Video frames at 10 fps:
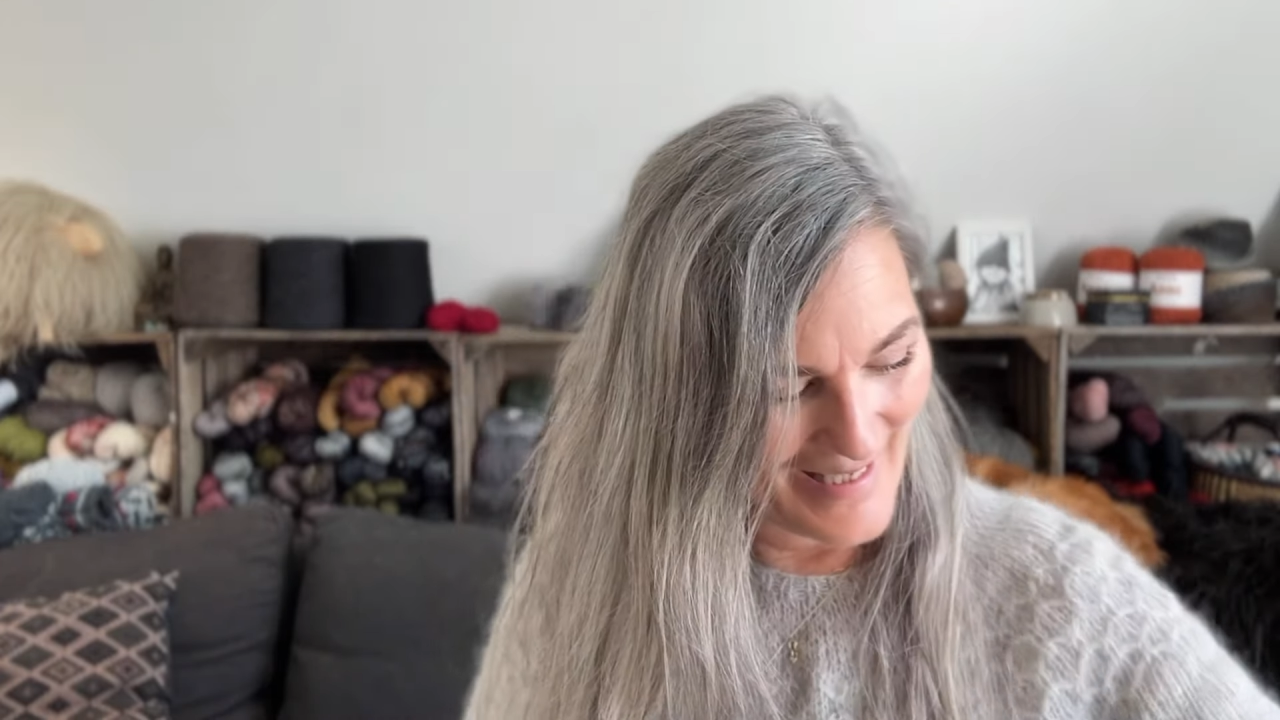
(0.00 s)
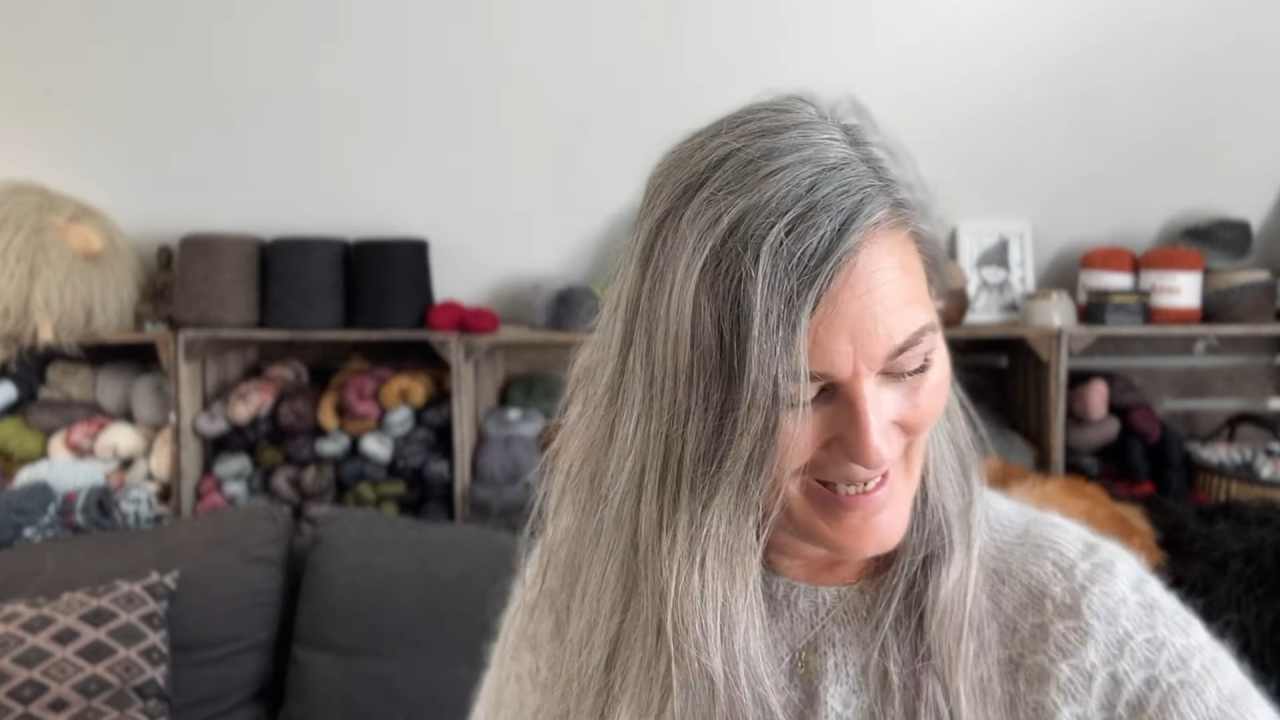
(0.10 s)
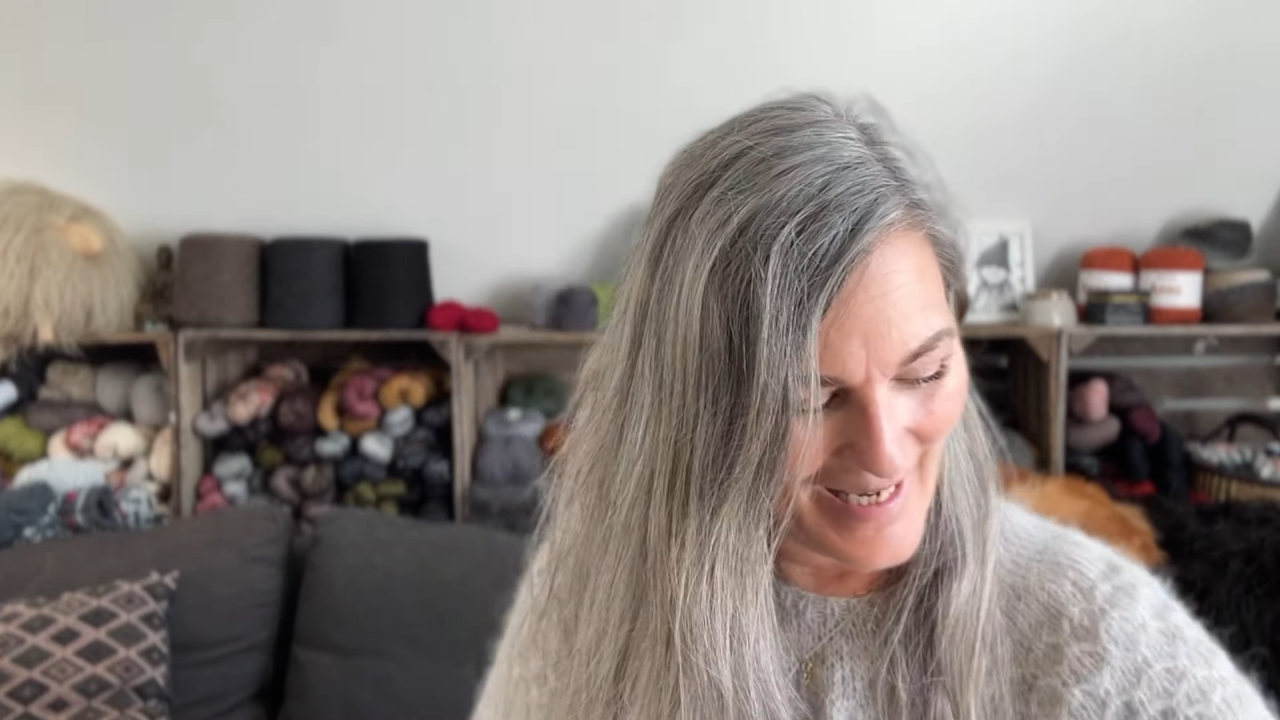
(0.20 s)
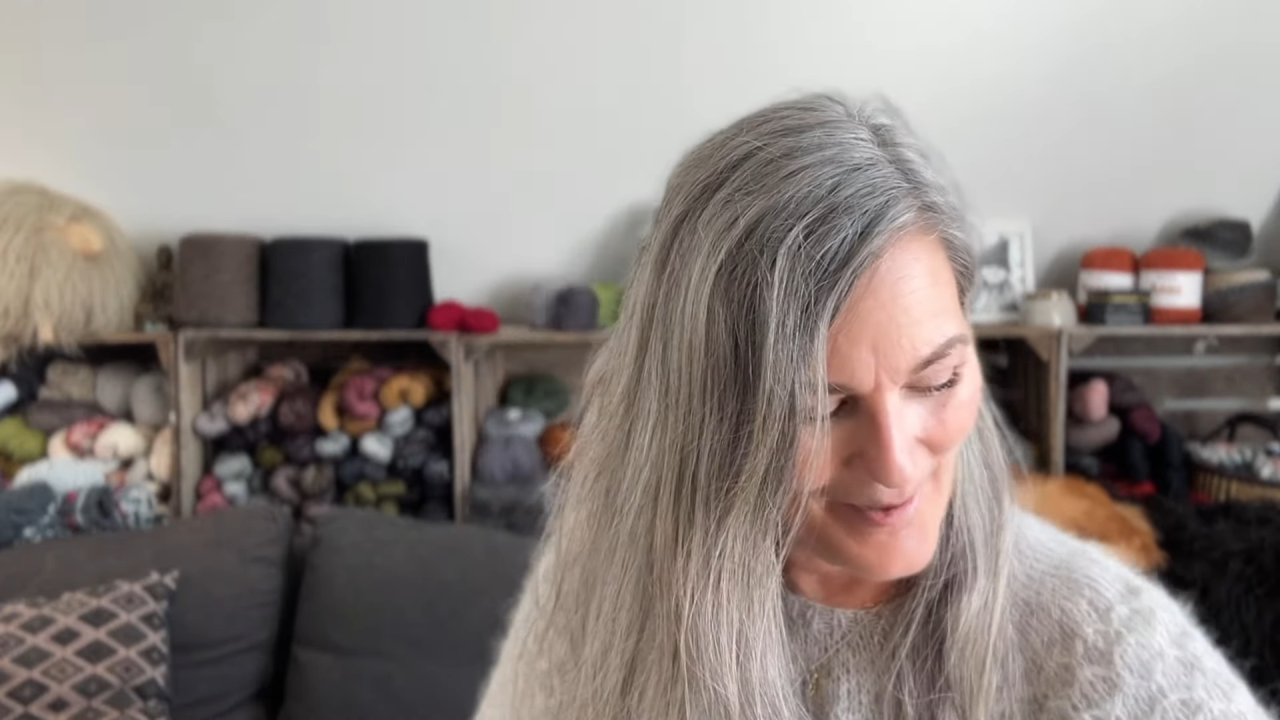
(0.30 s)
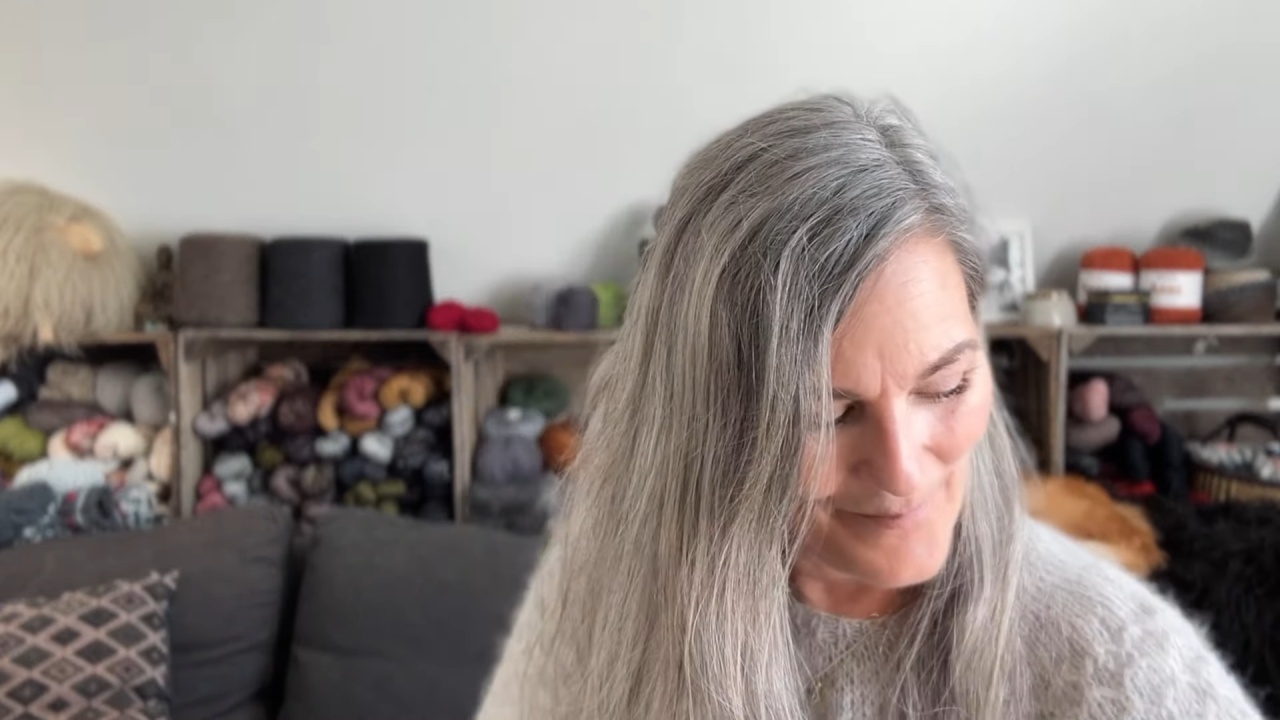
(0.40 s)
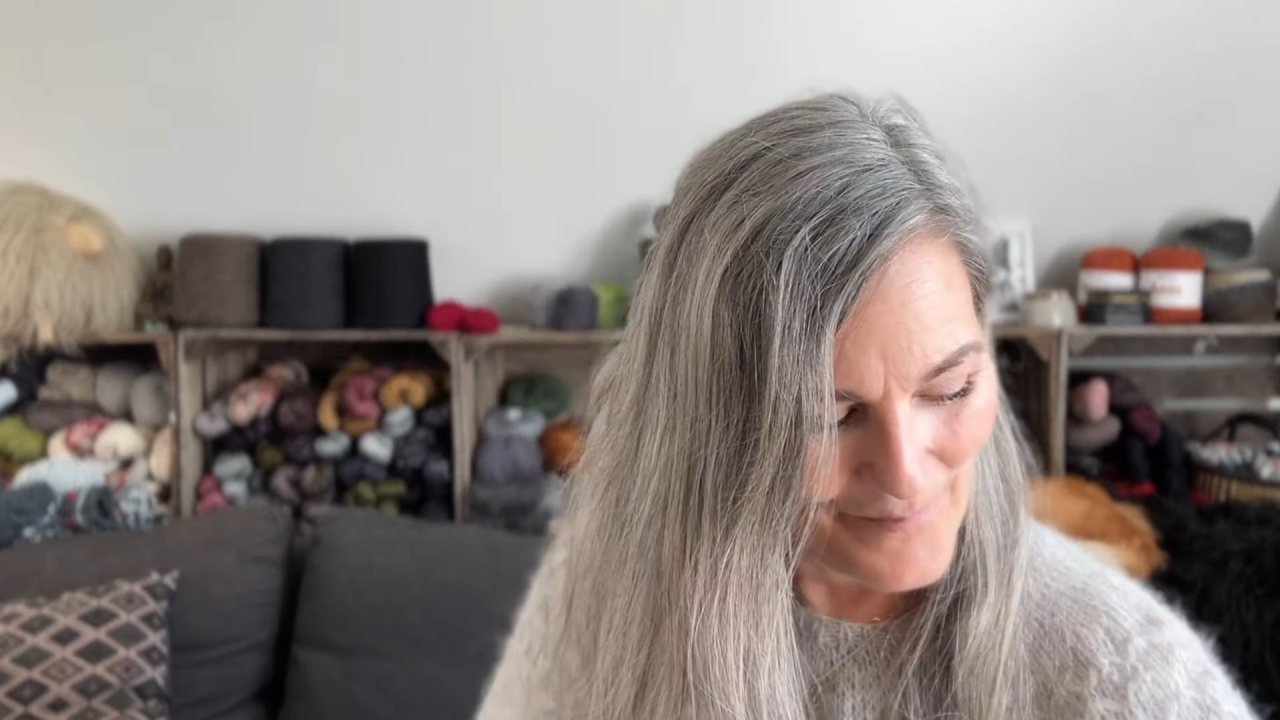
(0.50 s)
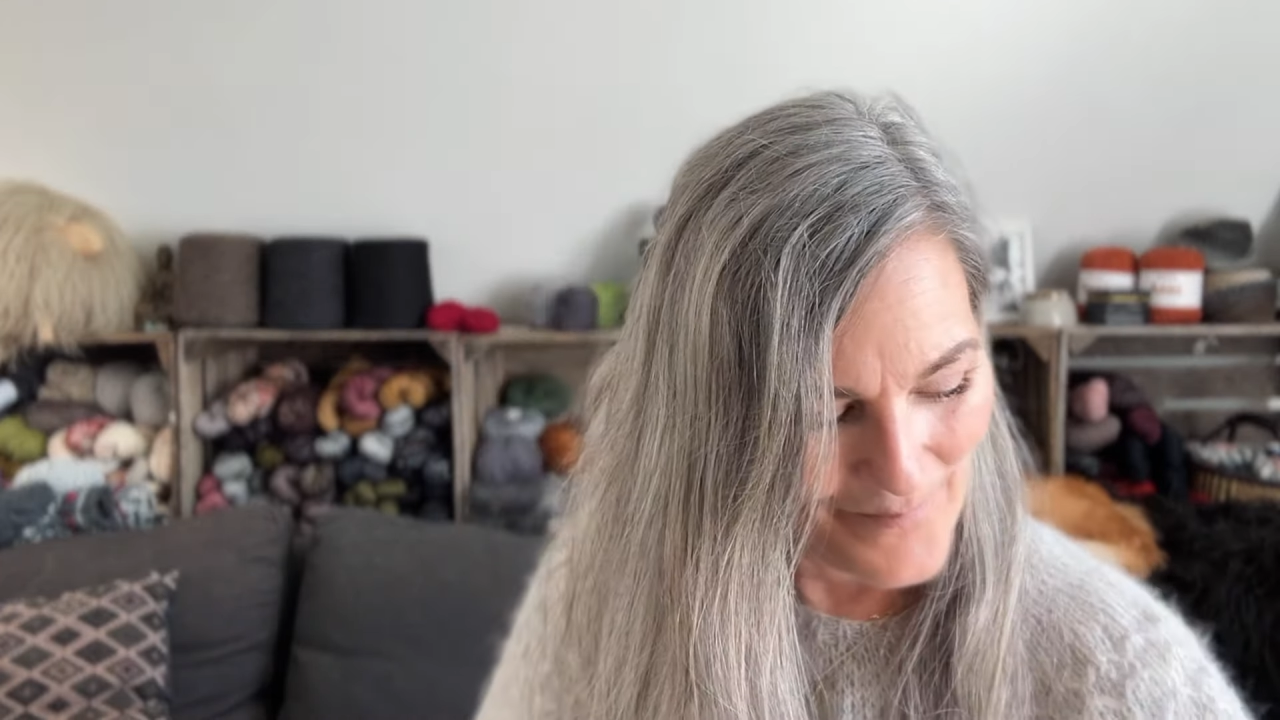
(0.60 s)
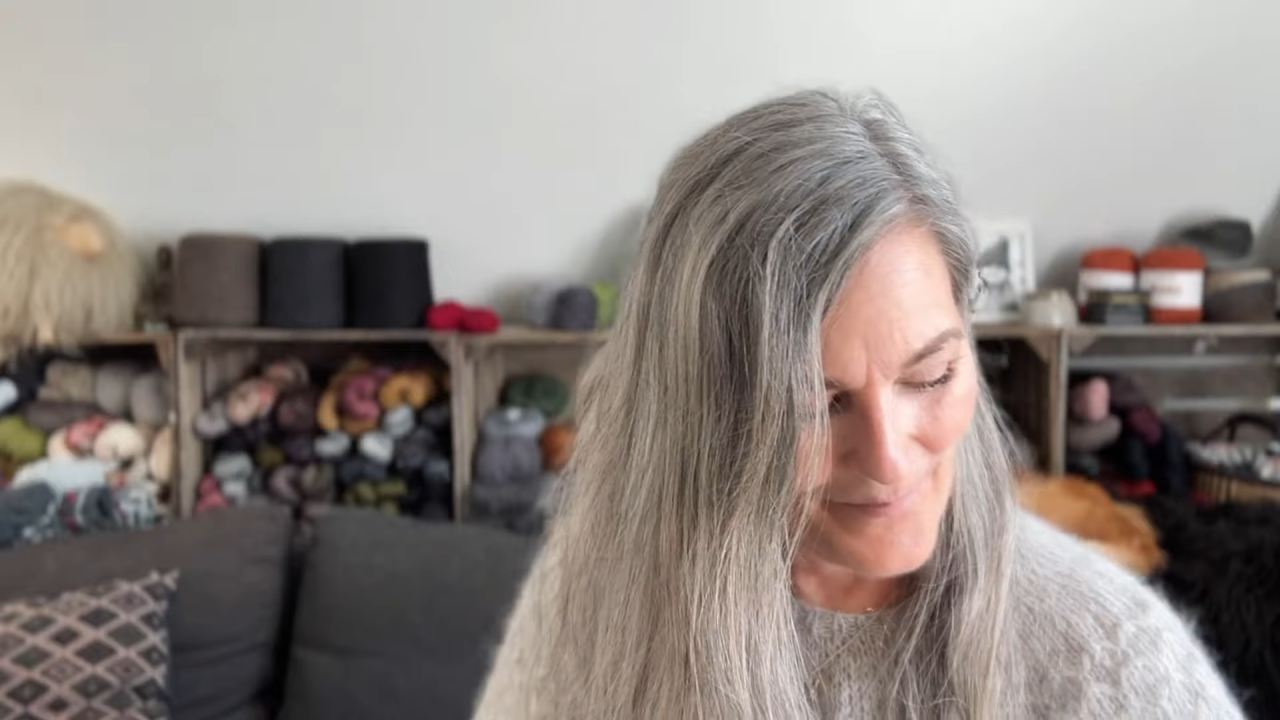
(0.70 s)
am